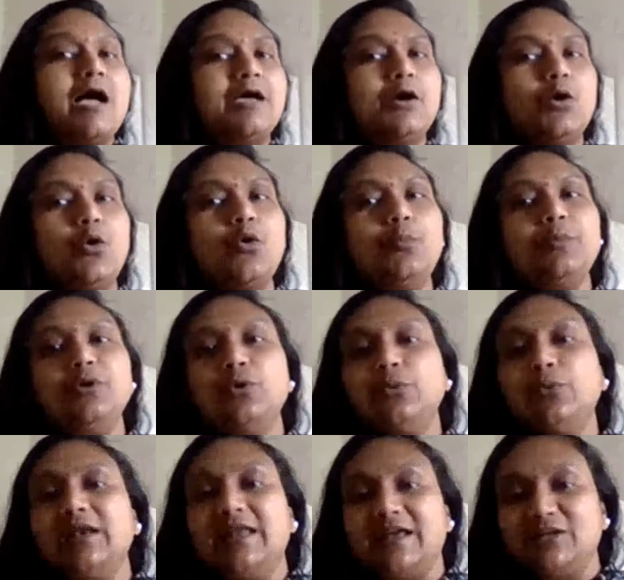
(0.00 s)
I hope
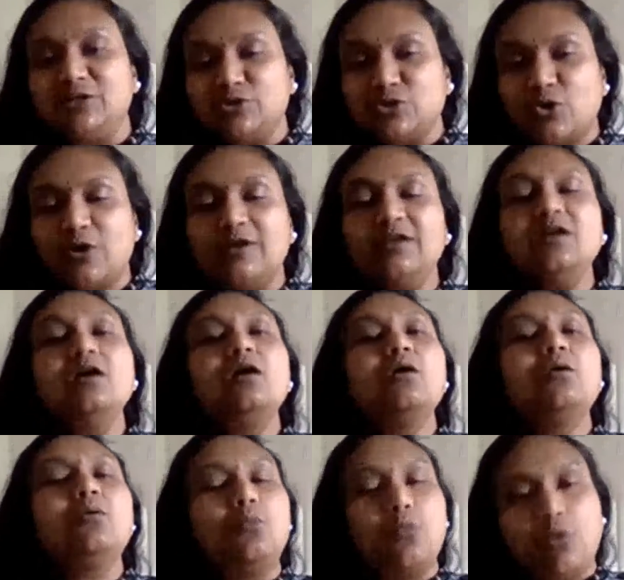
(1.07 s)
you will enjoy
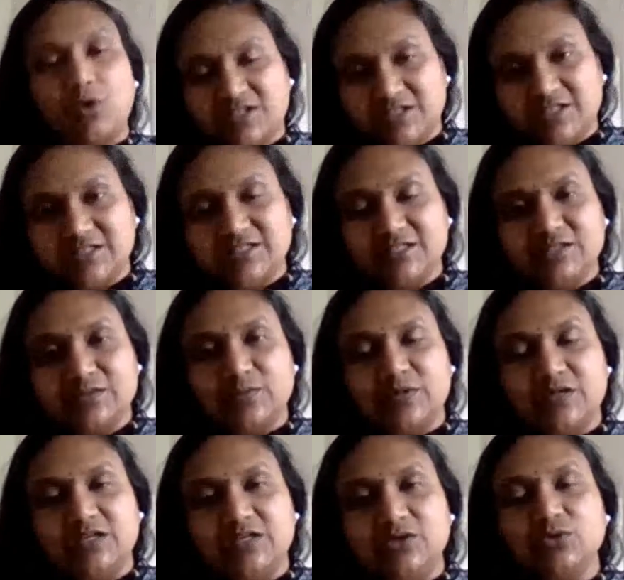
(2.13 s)
watching
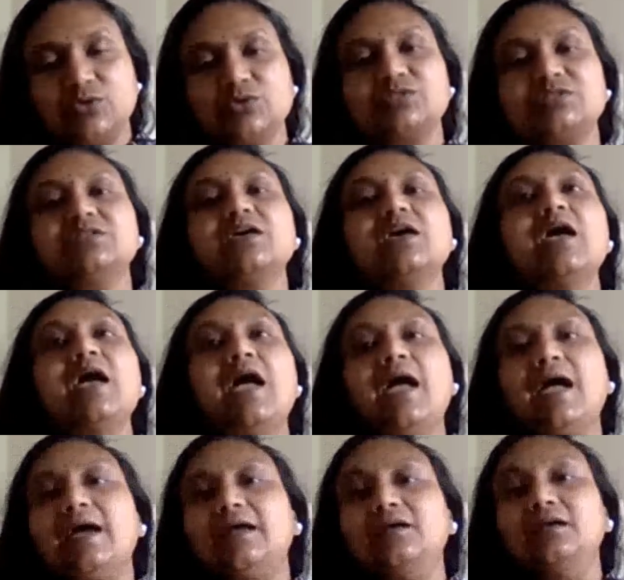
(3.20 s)
these videos
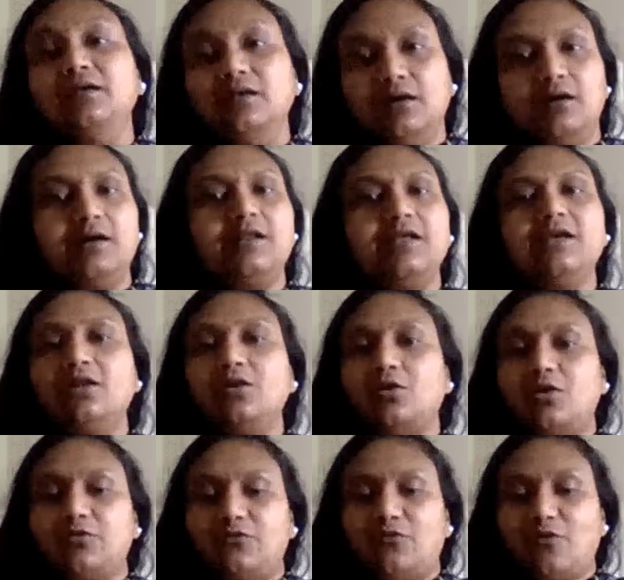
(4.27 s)
and learning a
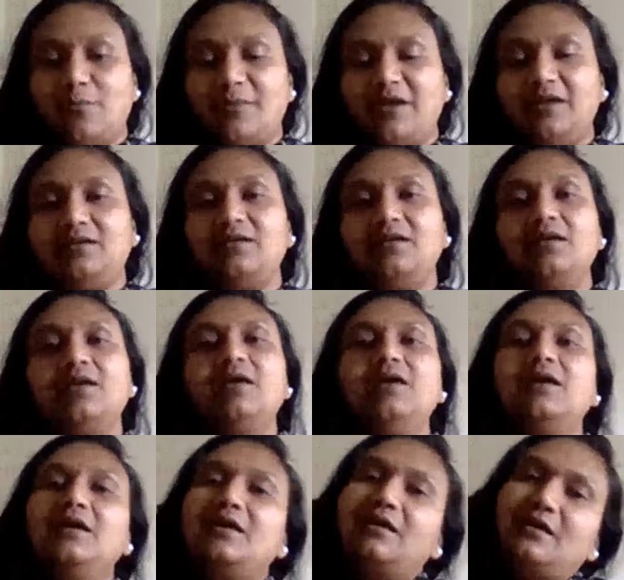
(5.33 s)
lot from it,
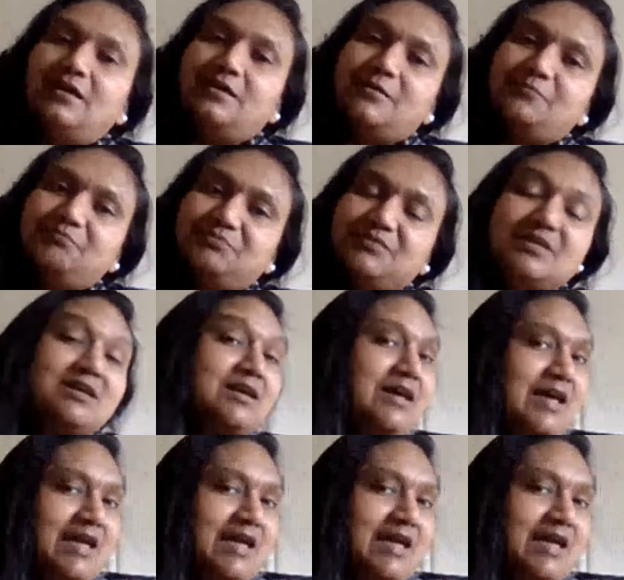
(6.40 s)
and